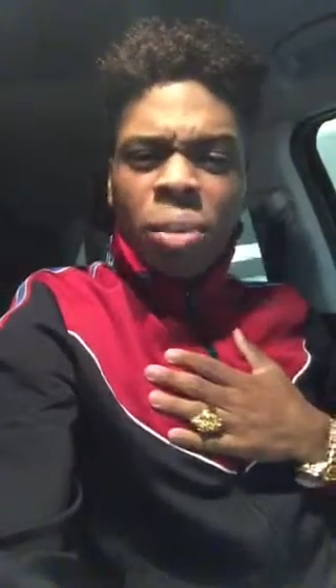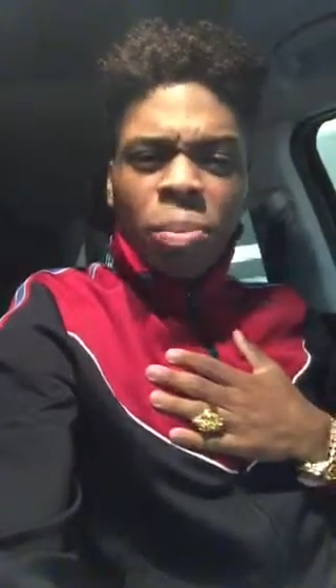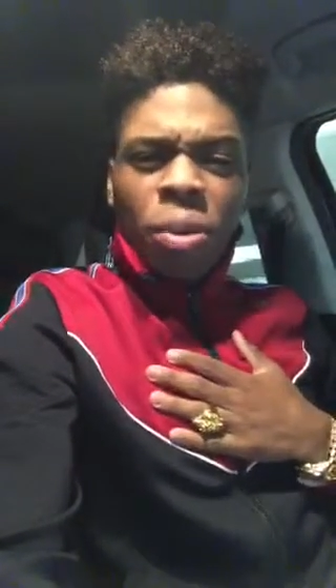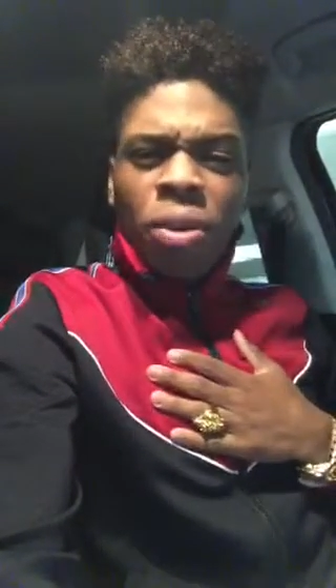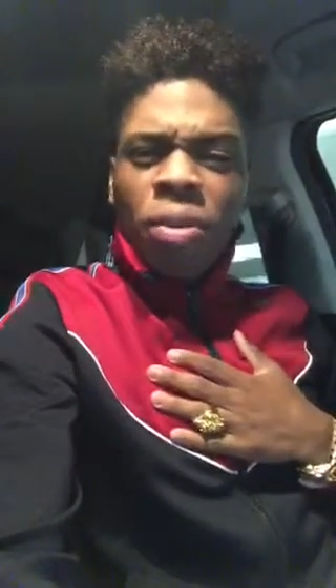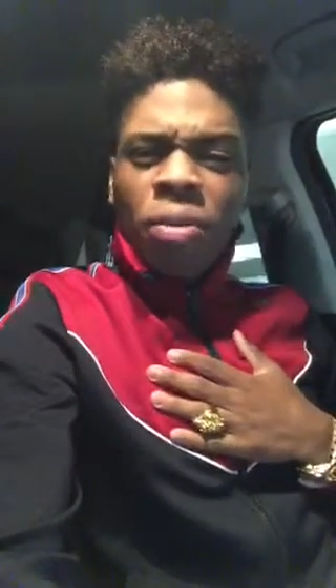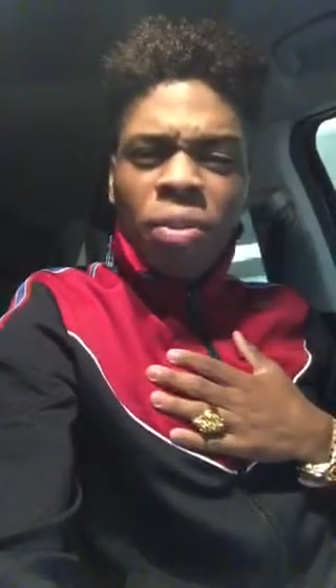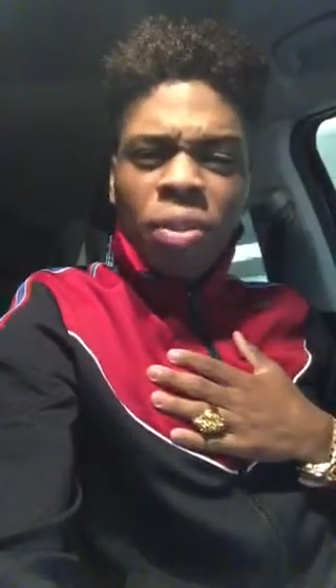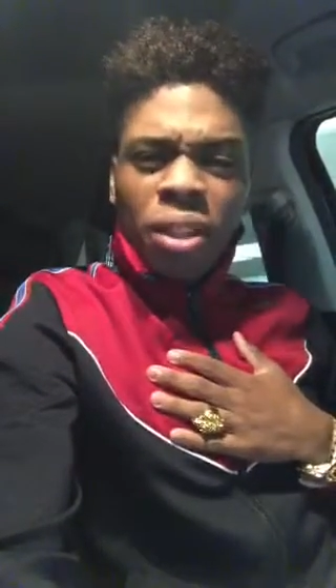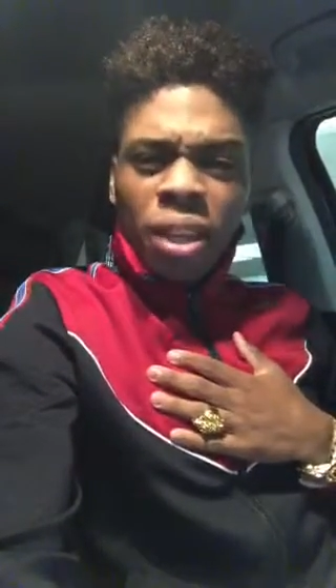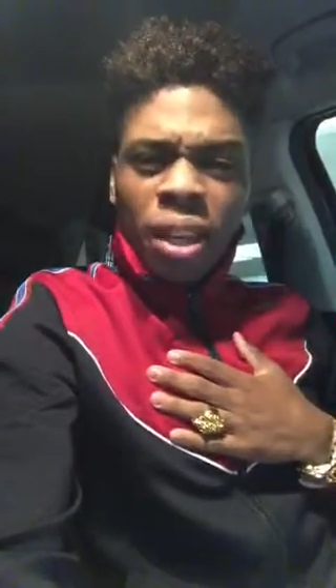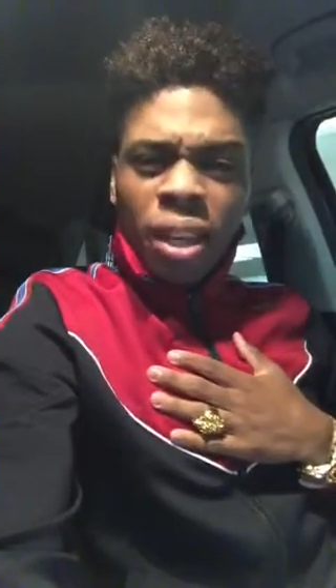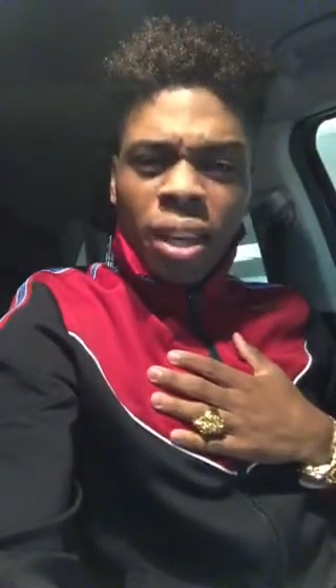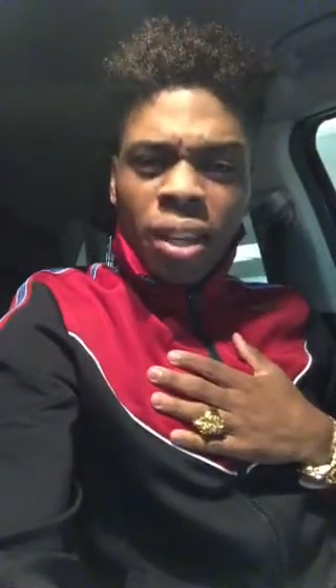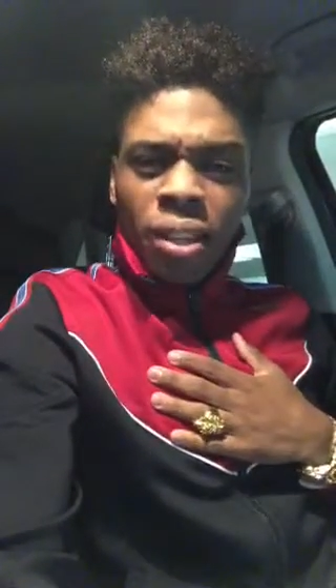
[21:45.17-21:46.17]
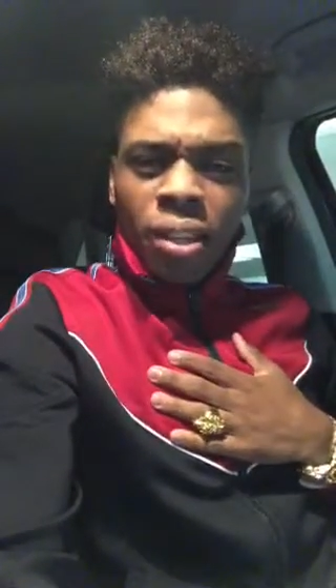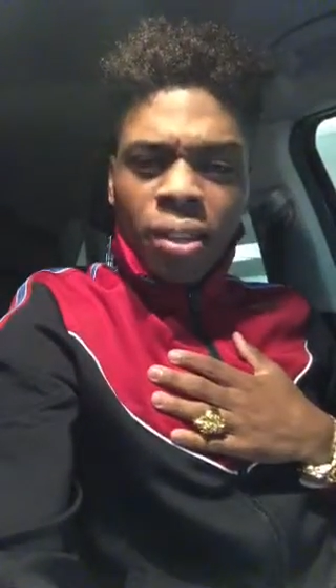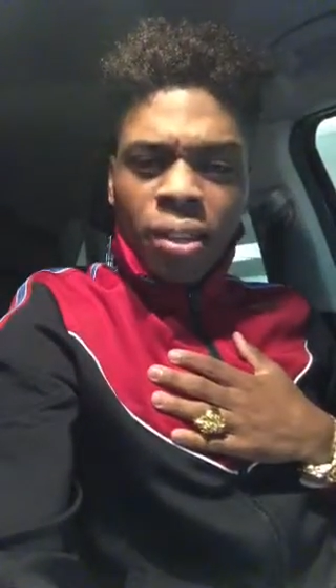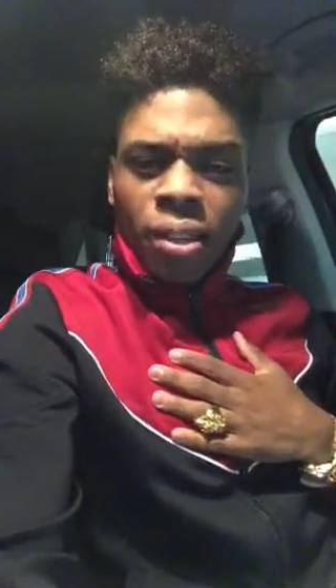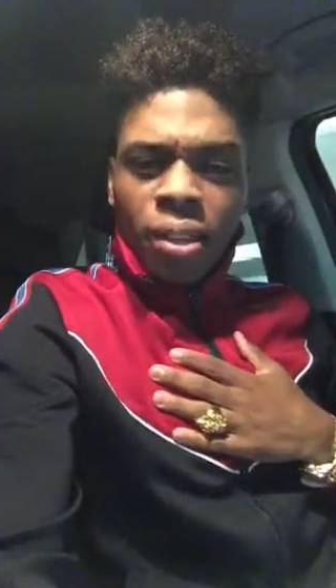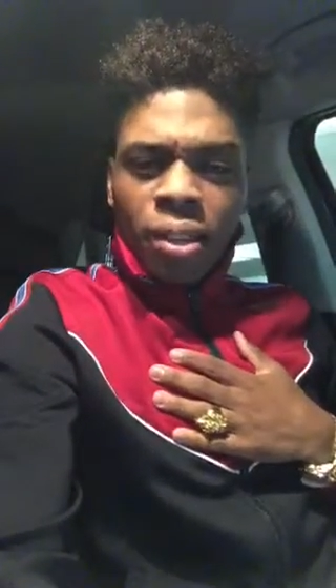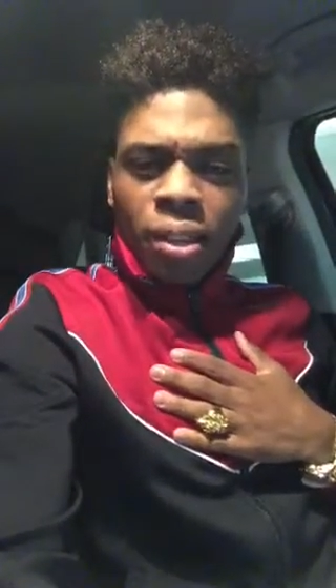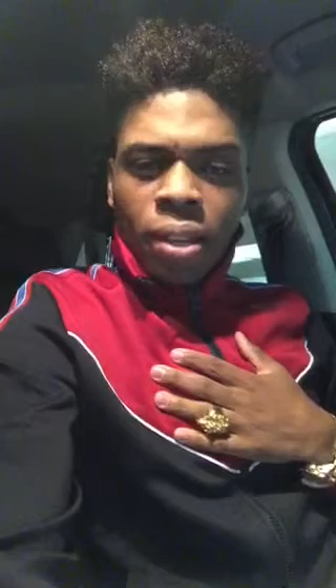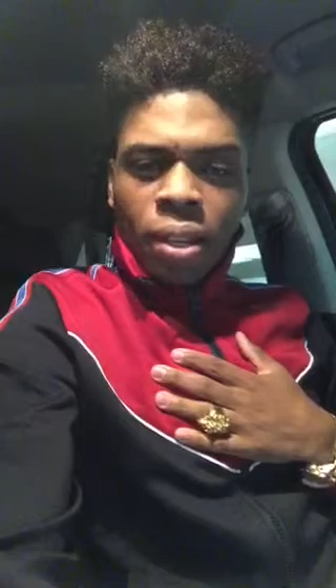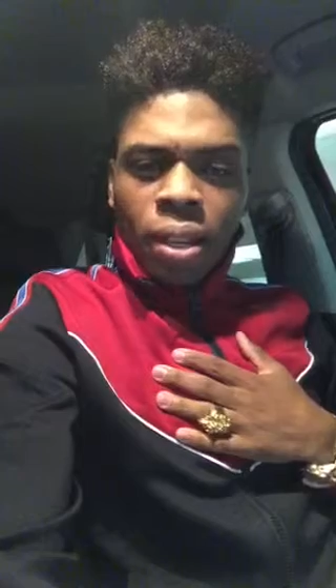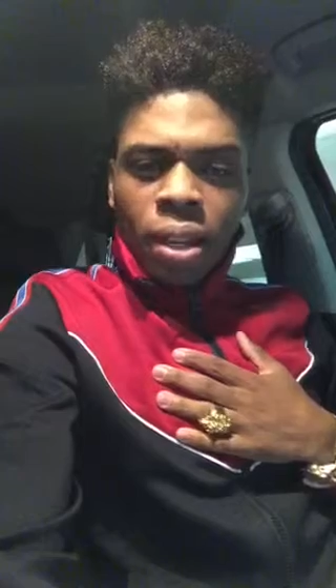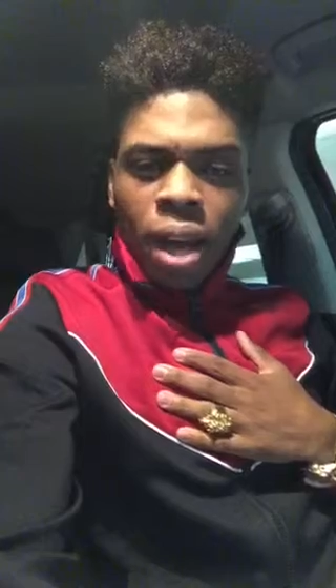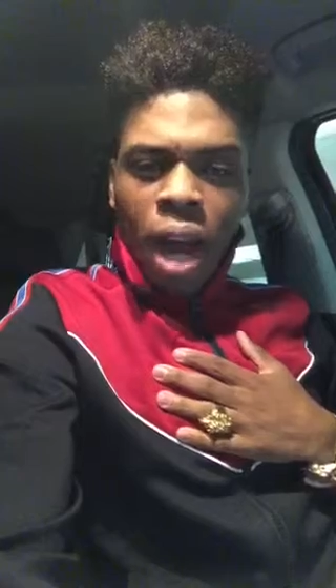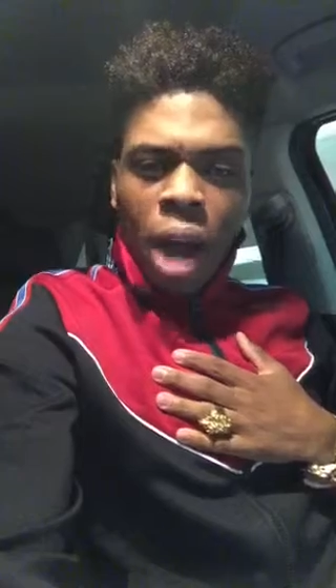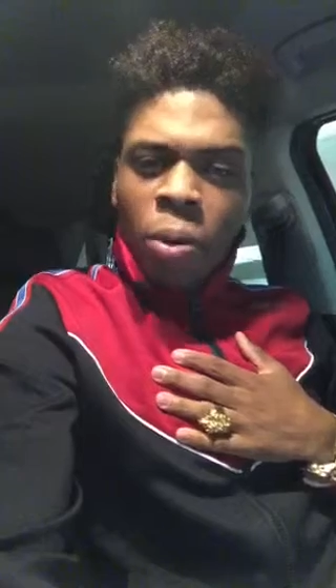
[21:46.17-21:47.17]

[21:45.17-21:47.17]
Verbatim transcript: a beautiful thing.